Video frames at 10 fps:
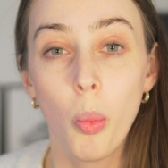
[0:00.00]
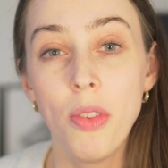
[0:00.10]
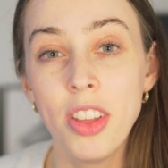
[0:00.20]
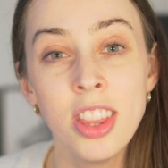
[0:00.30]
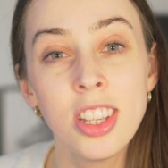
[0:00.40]

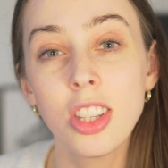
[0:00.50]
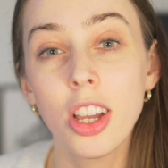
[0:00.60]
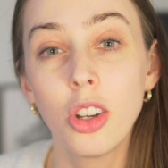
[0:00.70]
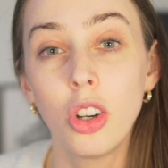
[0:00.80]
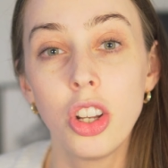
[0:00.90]
Within the
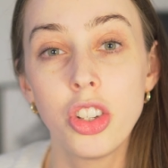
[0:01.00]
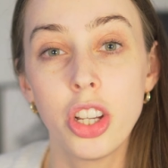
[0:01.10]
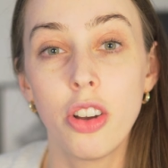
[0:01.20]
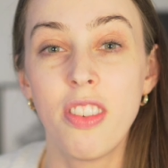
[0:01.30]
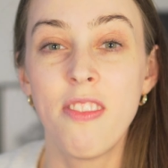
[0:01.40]

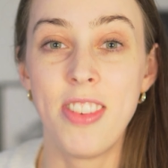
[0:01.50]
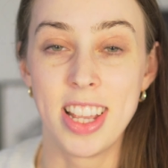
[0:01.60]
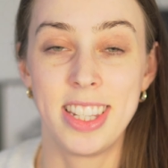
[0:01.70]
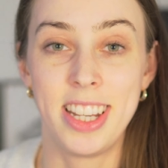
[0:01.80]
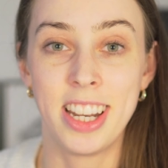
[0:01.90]
psychology of
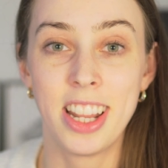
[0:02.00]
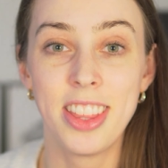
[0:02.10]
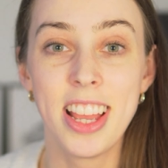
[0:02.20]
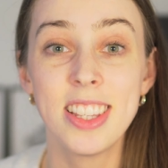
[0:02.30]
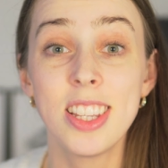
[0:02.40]
investing,
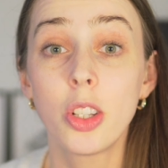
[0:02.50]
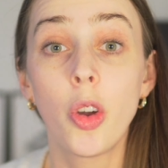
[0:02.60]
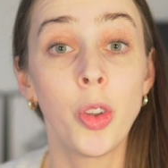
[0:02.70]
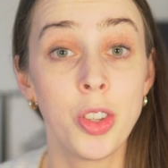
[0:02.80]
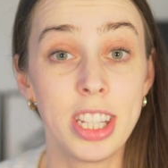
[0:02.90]
there's this
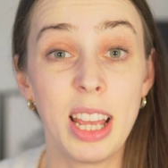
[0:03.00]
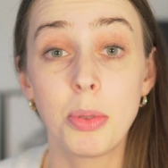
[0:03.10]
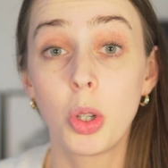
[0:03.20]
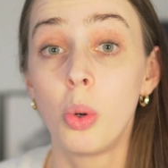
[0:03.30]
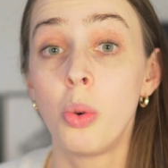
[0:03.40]

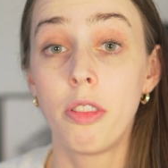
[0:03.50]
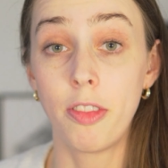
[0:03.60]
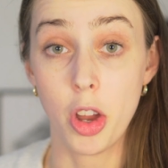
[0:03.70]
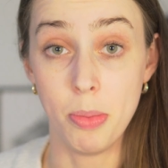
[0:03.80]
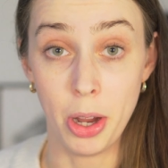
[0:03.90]
concept called
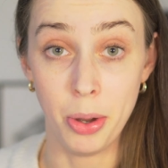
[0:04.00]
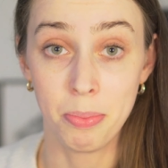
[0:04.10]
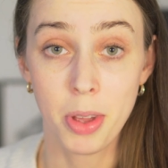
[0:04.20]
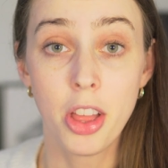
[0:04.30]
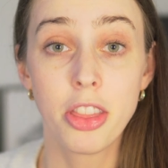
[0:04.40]
FOMO,
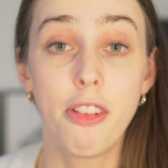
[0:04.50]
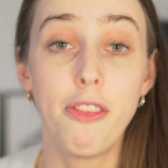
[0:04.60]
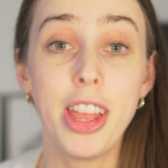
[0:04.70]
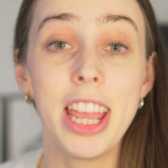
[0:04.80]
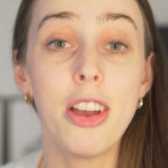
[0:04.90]
the
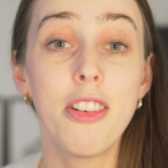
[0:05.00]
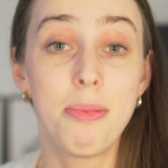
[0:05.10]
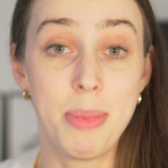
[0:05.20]
fear of